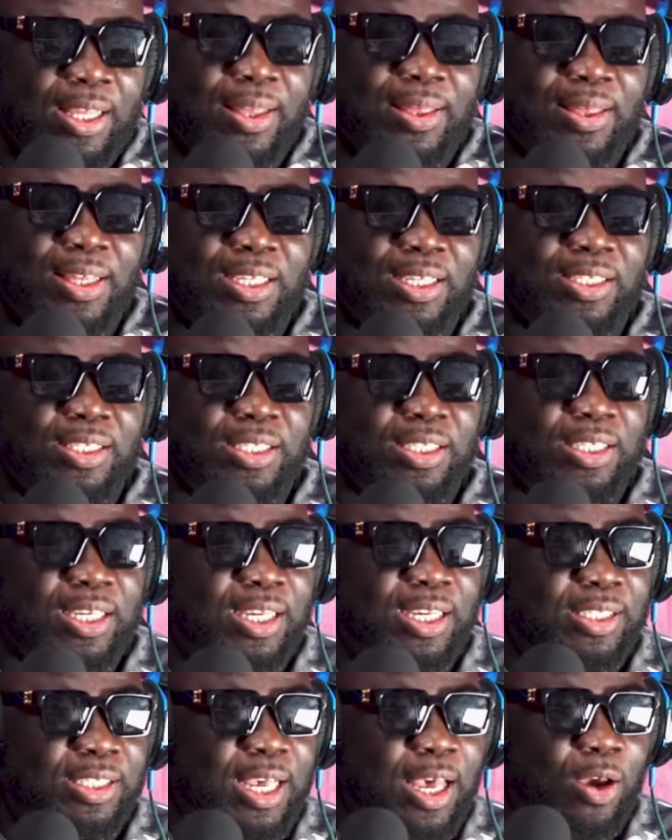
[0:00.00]
this
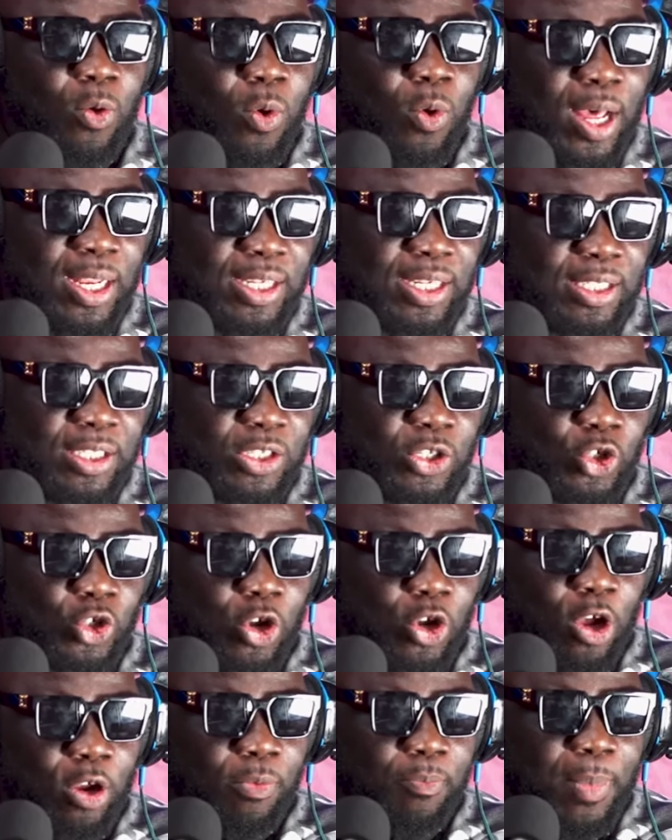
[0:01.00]
is a quality
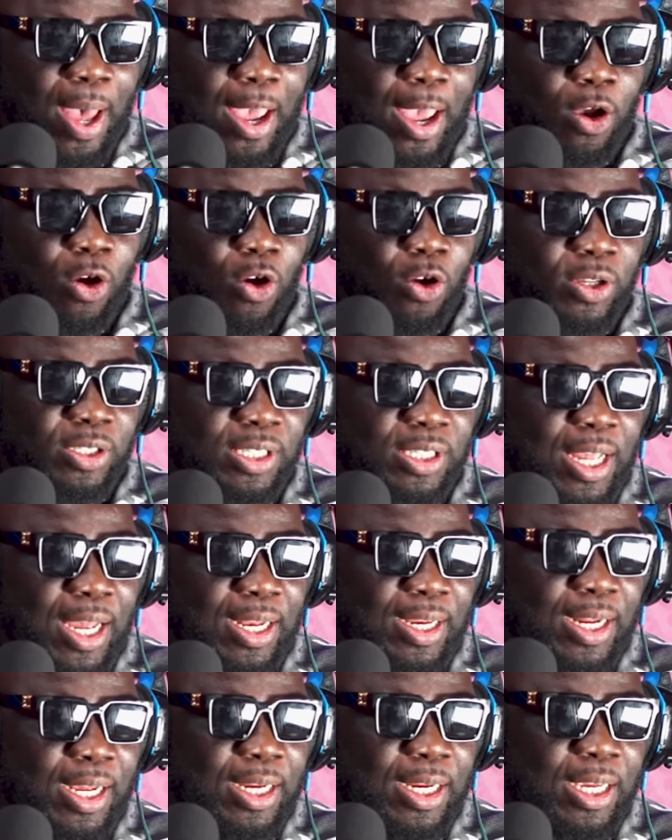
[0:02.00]
song by all
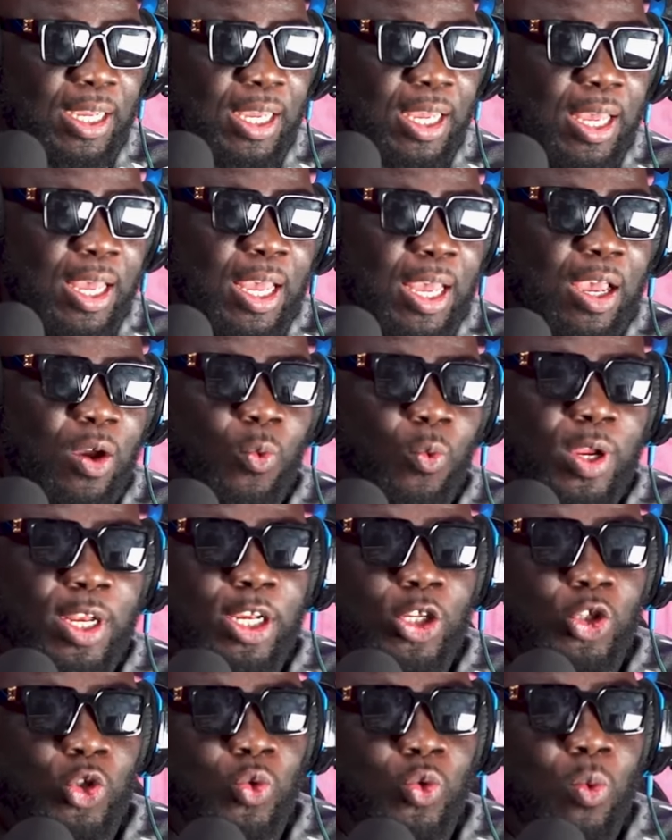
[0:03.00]
standard, and we
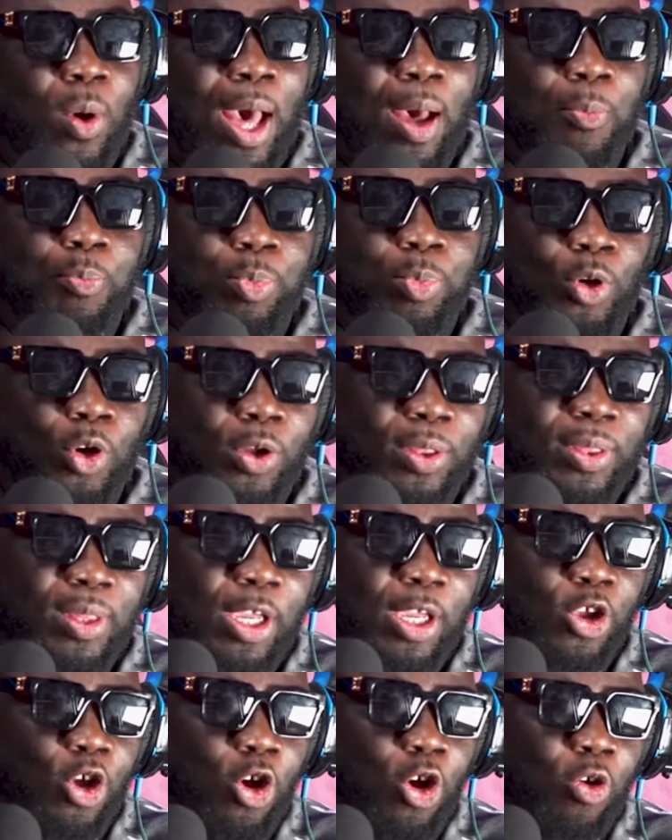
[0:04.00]
need to applaud
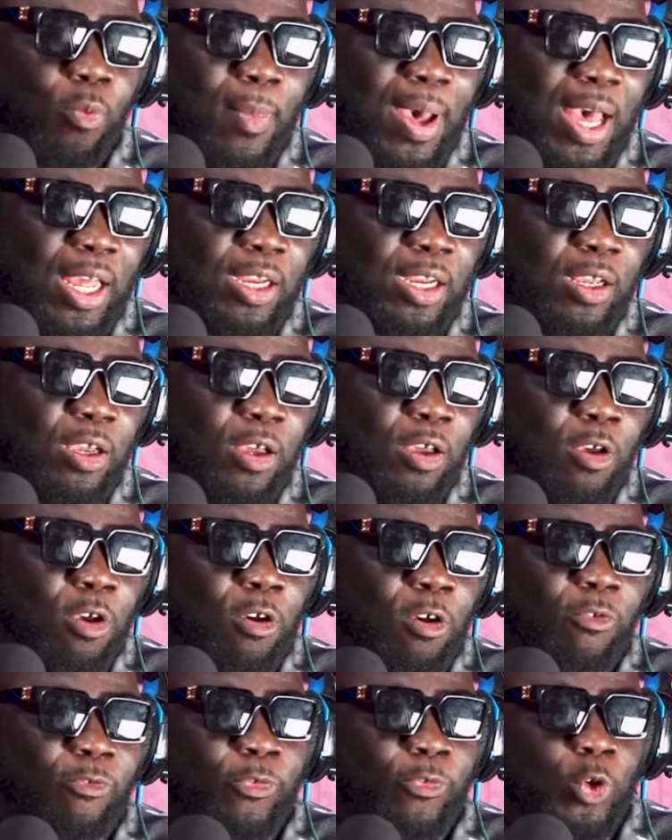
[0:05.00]
the young man
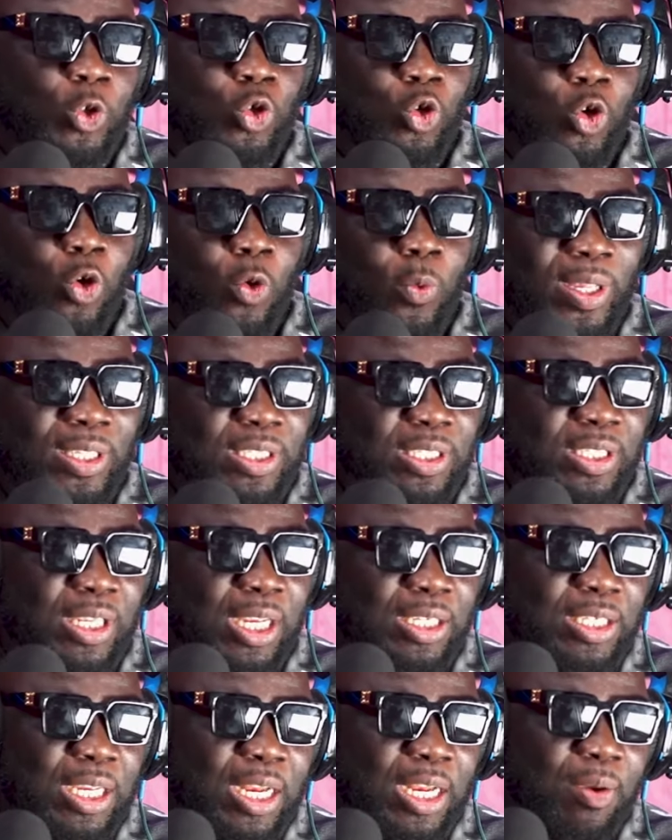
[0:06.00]
for doing
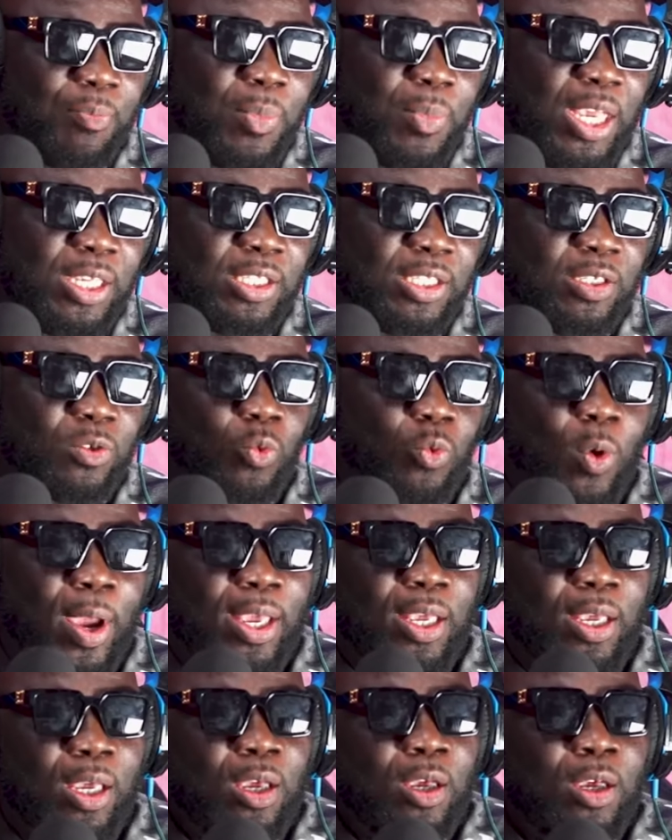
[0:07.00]
such an amazing
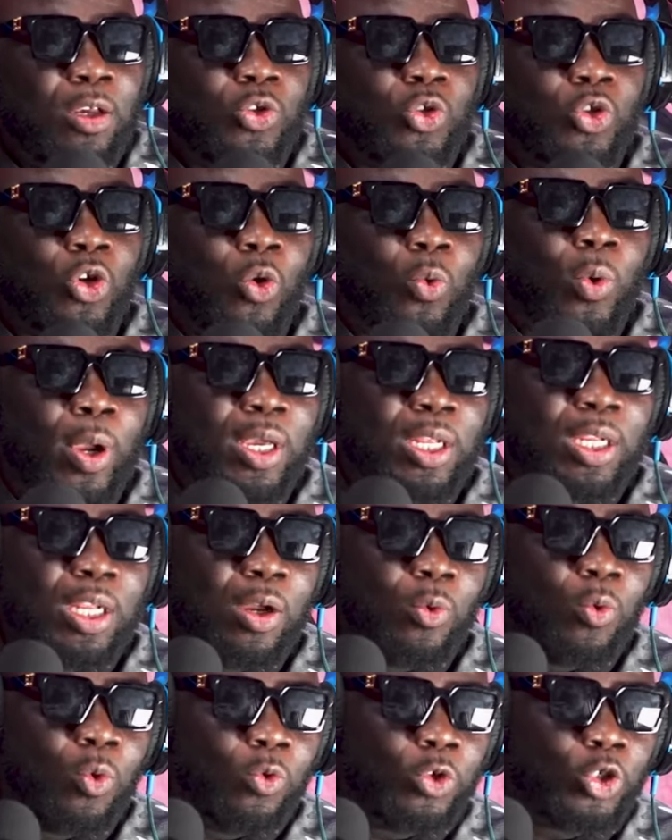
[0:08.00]
work. So
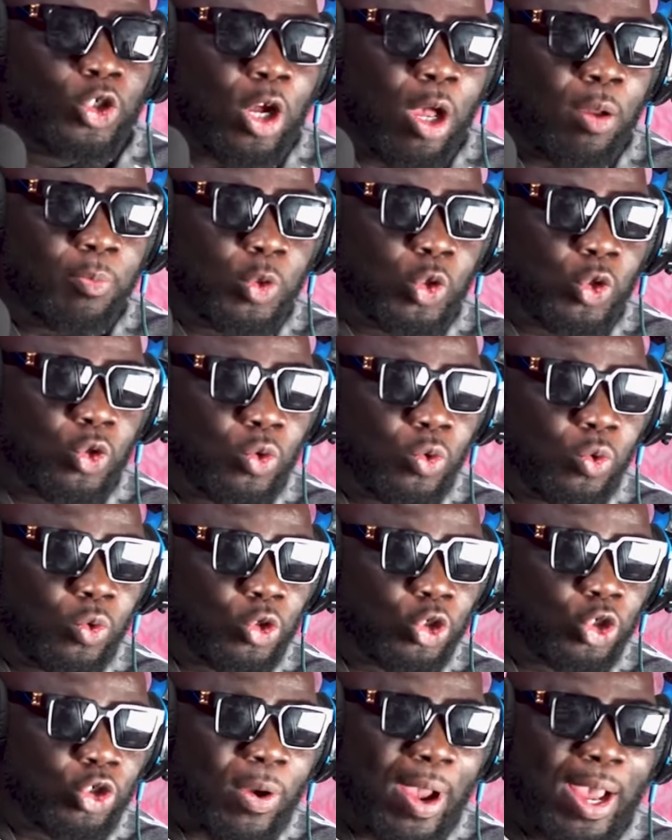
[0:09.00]
quickly, we'll jump to
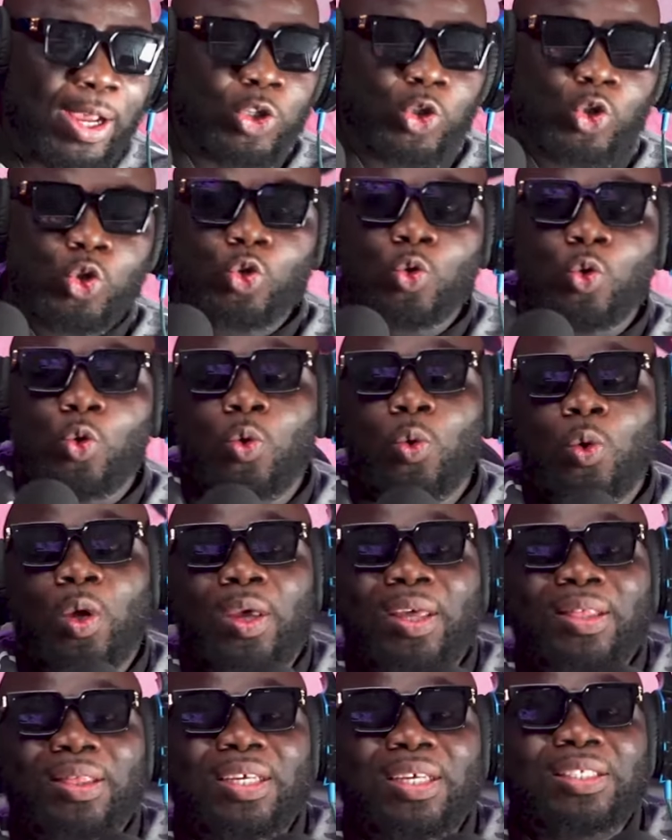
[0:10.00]
track two.
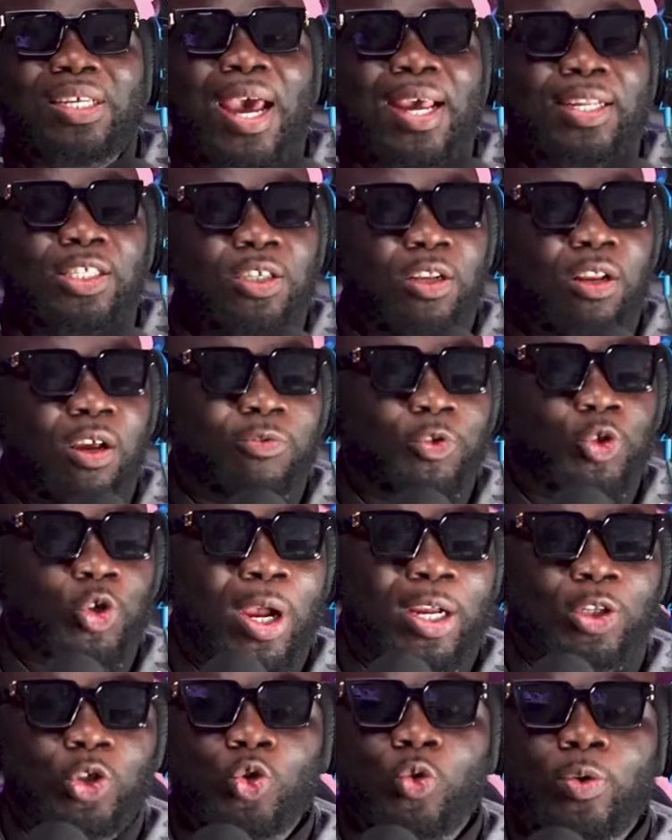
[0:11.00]
The title of
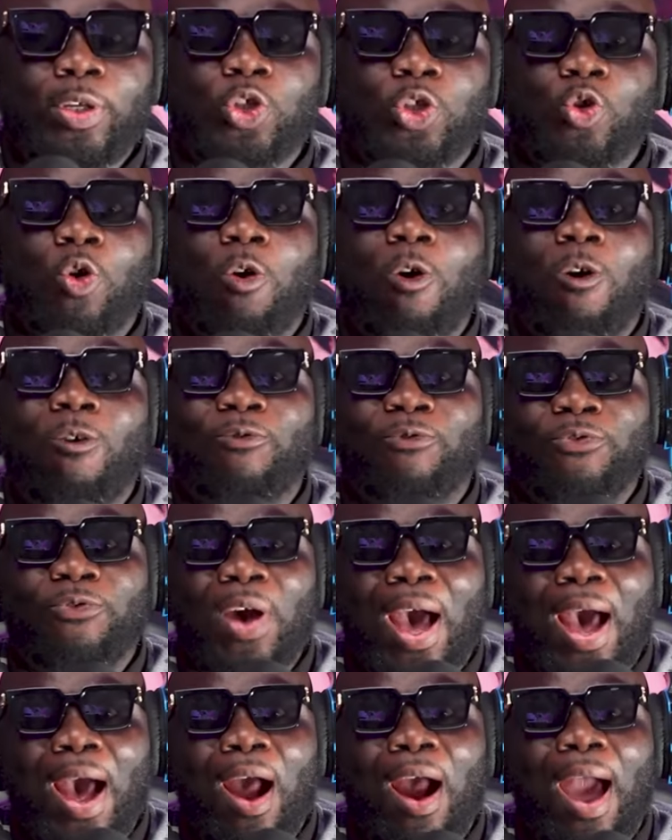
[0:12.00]
track two is called
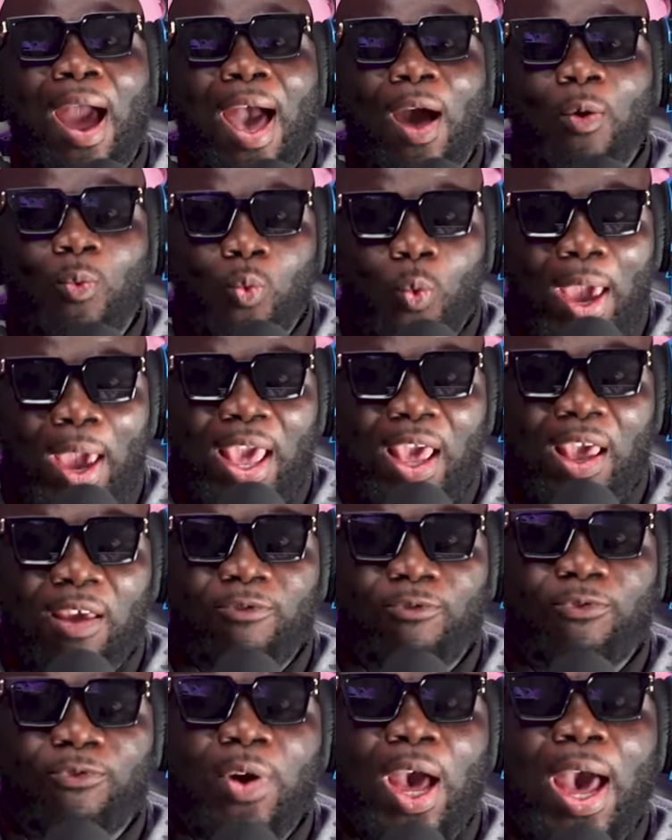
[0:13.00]
Far Away,
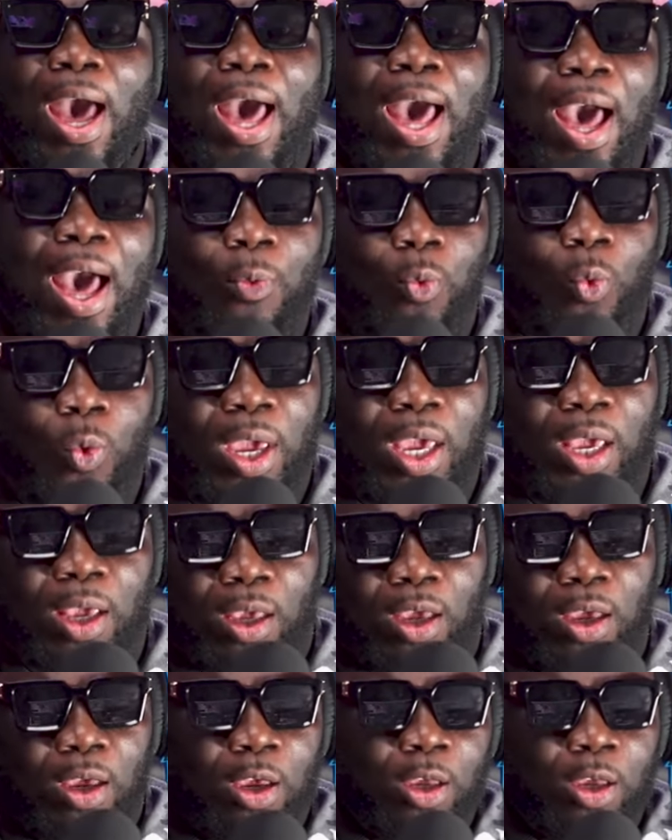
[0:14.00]
Far Away.